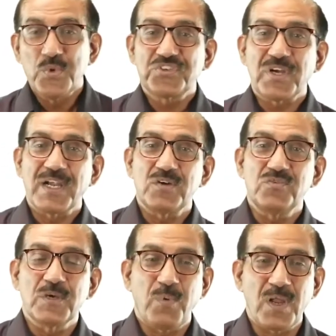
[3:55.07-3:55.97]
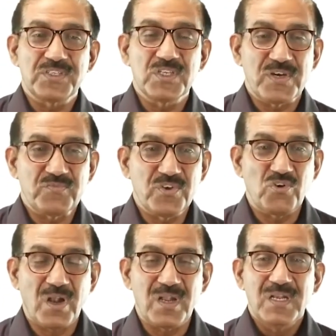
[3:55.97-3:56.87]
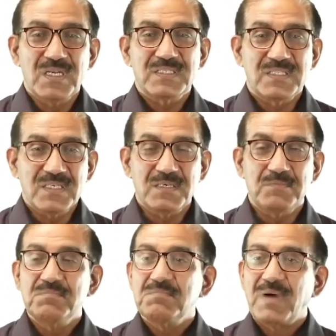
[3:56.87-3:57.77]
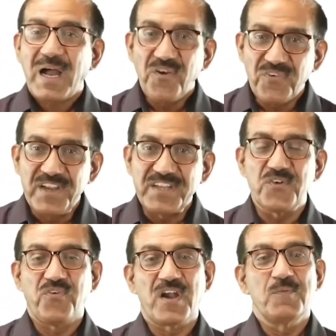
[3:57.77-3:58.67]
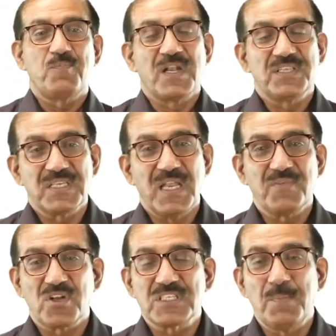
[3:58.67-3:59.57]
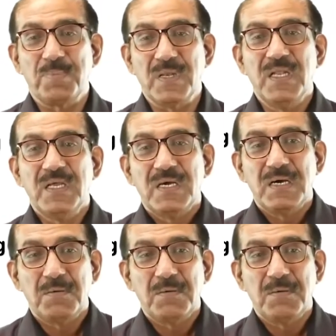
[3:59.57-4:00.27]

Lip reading: We started with a policy, what we call the hyphenated foreign policy. Like for example,